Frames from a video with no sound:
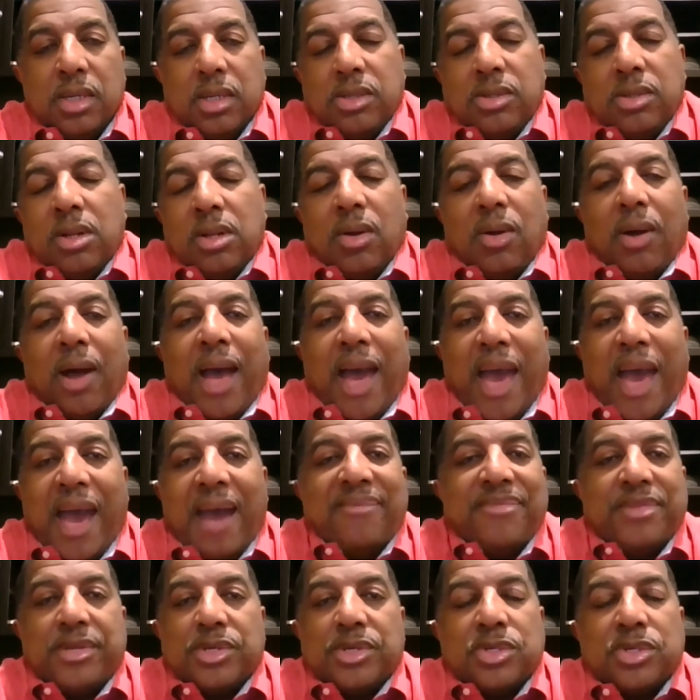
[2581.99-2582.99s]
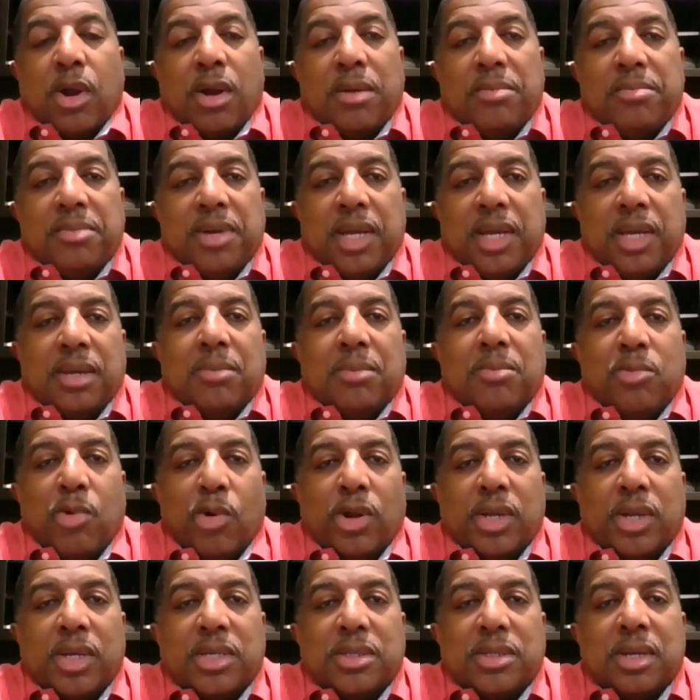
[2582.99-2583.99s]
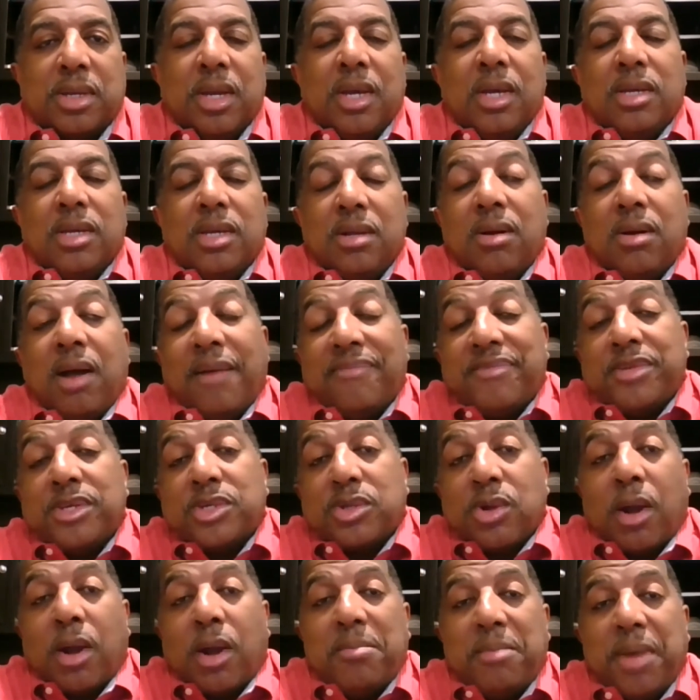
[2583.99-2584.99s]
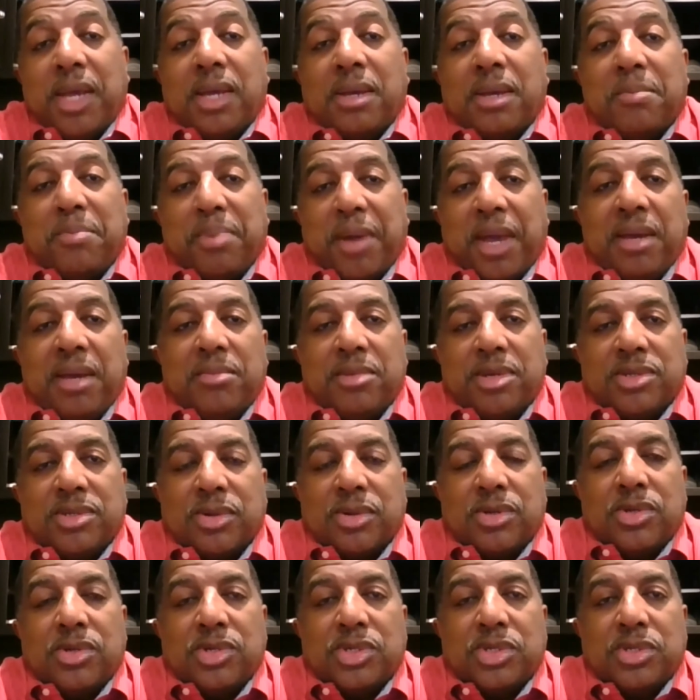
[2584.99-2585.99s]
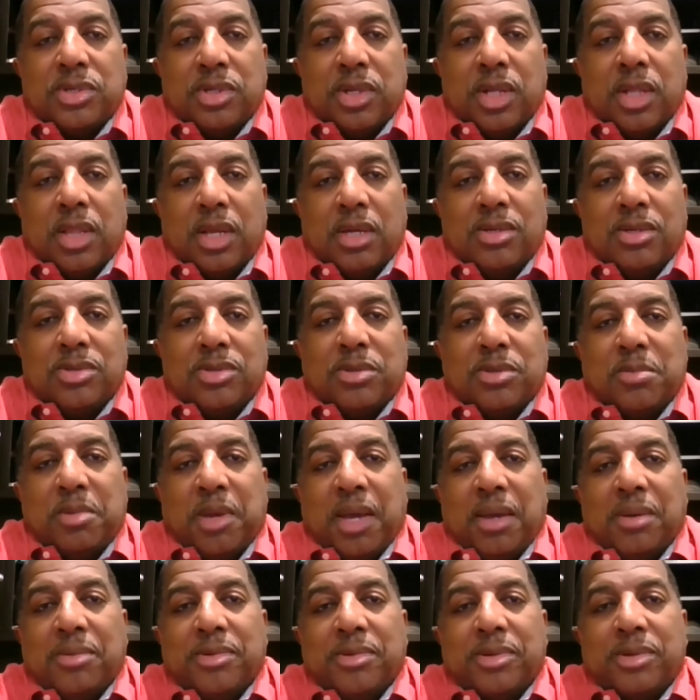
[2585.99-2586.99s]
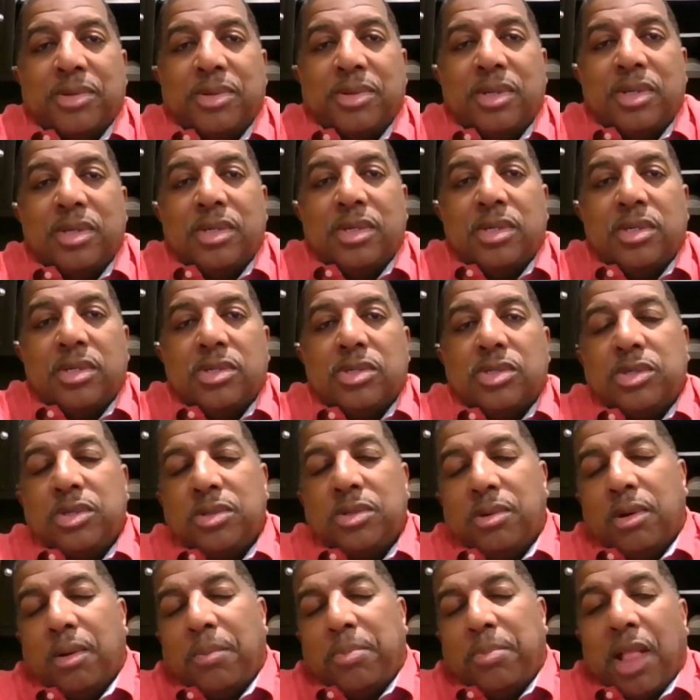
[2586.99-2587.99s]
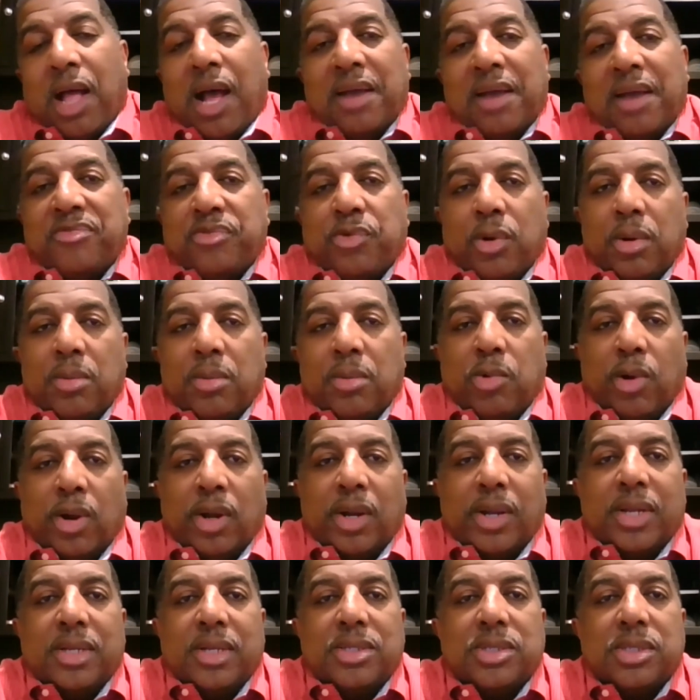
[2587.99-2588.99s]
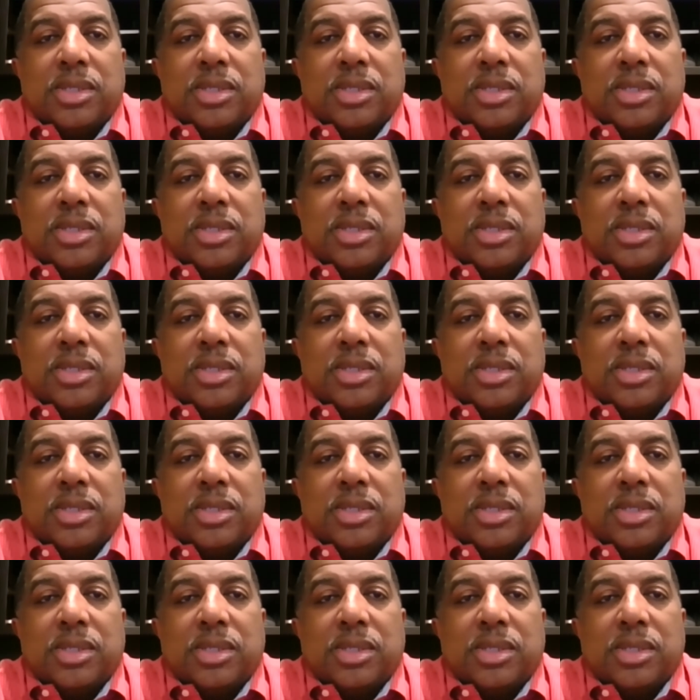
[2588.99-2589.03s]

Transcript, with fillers: You don't have to start making mortgage. You don't have to start making payments on your student loan to be able to apply for a mortgage.